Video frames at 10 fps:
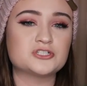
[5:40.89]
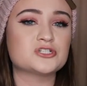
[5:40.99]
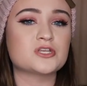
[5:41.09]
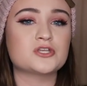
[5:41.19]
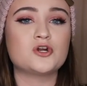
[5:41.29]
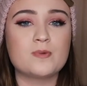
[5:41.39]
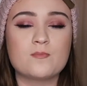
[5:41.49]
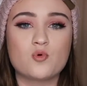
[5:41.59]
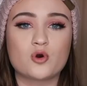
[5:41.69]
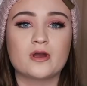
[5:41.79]
It's just a little bit
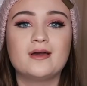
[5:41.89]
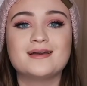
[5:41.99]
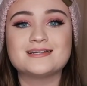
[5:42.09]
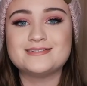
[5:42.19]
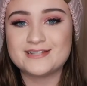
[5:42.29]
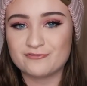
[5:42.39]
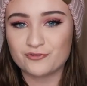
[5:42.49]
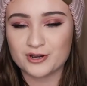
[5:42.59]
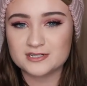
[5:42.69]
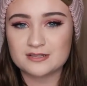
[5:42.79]
more
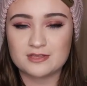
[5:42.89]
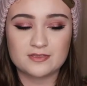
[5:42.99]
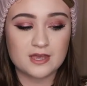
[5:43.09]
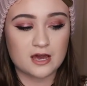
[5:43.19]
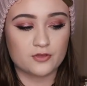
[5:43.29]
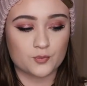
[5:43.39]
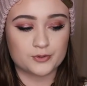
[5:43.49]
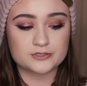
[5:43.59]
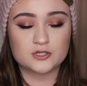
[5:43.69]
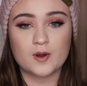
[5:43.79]
different than the other
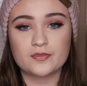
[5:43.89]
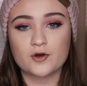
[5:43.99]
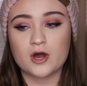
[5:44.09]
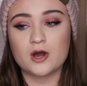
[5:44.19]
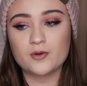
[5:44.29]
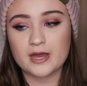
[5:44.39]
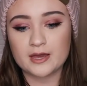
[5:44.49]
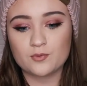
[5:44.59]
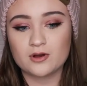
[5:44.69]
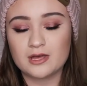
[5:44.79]
one. So I thought,
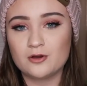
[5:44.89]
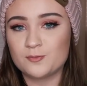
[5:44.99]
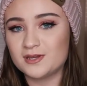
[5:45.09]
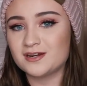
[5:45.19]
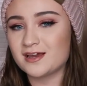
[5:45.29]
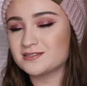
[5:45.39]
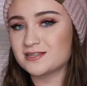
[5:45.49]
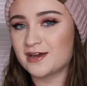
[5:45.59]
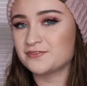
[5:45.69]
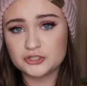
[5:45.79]
okay, well, it would be nice
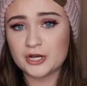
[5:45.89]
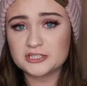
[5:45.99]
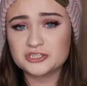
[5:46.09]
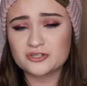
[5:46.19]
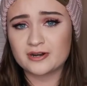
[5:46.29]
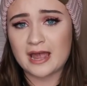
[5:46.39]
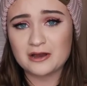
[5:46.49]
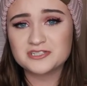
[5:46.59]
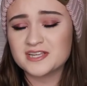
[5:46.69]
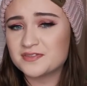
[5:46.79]
to have directions on
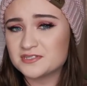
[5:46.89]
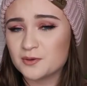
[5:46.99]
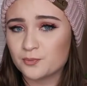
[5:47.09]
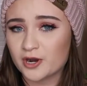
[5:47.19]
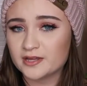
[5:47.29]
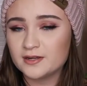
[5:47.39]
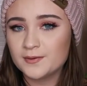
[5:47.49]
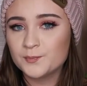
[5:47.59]
how to set this up right.